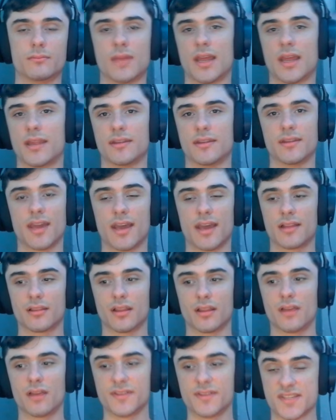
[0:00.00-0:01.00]
And that
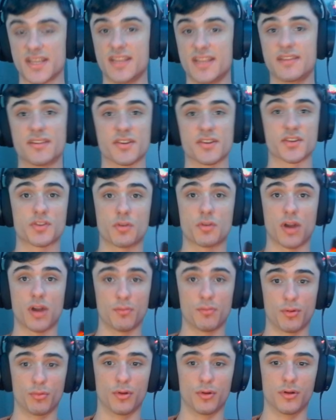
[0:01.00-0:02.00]
love is
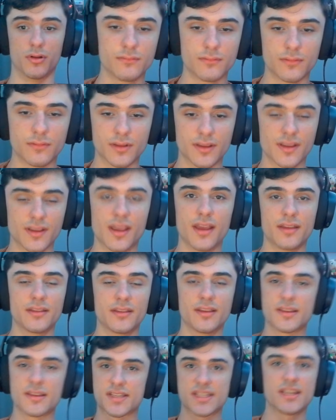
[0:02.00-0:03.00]
indescribable.
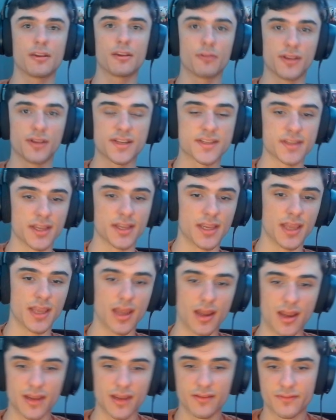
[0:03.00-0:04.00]
Seriously,
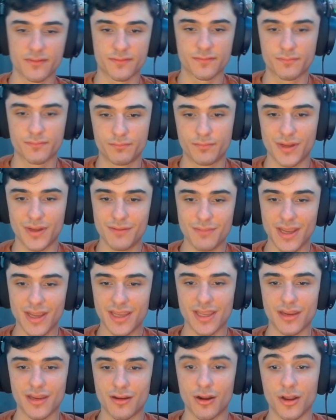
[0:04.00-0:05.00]
I've been
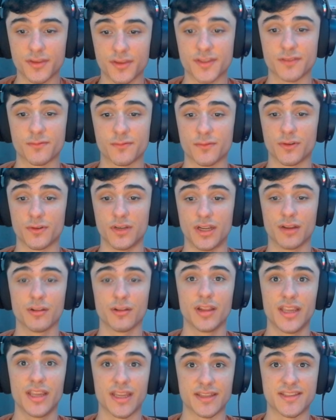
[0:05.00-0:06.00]
making content for
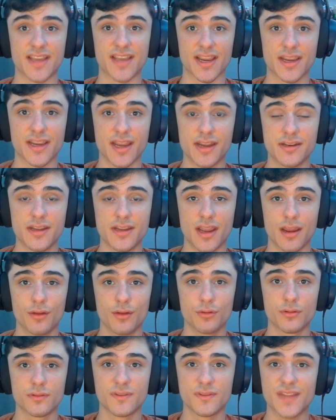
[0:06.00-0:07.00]
nearly a decade
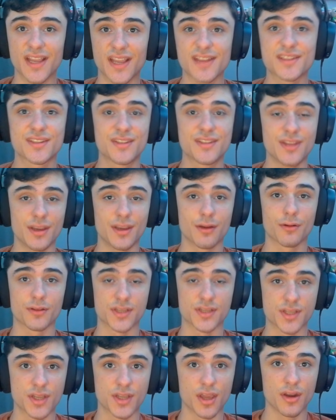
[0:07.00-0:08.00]
now. Next year
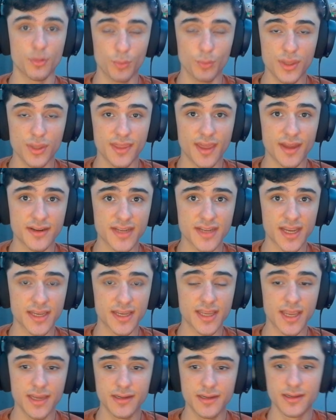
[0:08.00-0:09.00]
is gonna be that
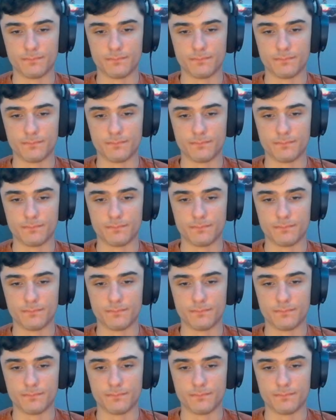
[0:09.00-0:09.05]
decade.